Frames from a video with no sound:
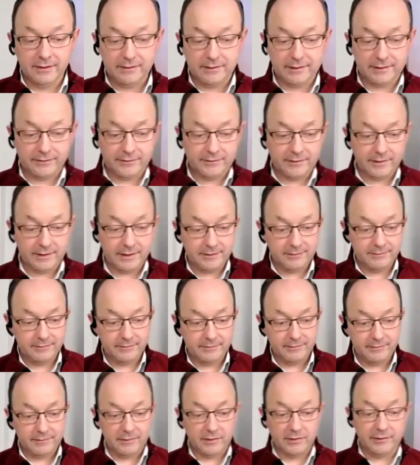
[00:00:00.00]
That's a
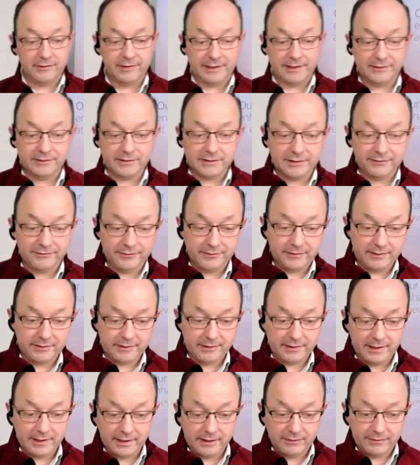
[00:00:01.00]
good answer for
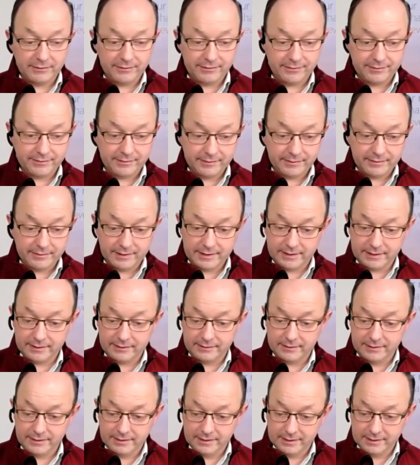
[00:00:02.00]
Keith there.
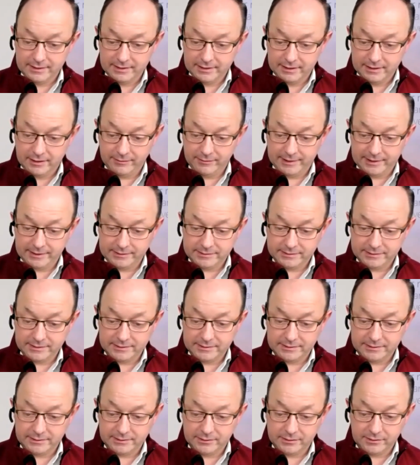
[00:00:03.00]
Hope that
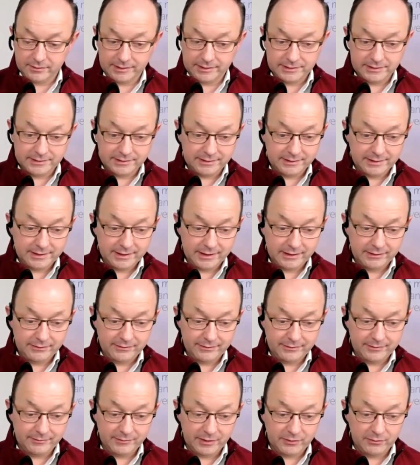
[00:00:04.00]
answers your question,
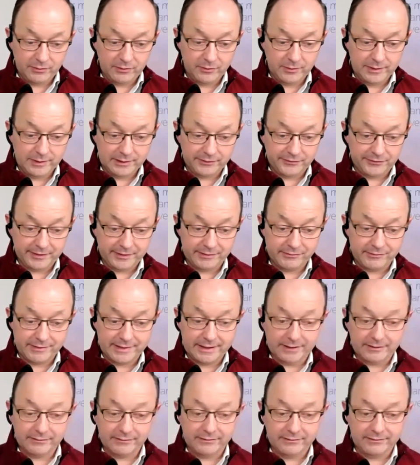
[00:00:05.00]
Keith, but we will send
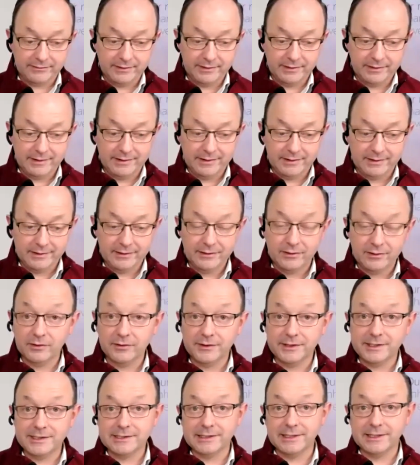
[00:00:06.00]
round all
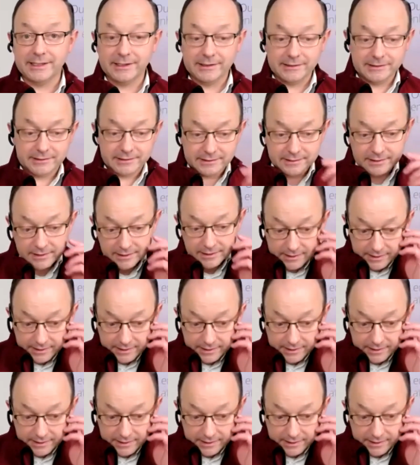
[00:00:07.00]
these links.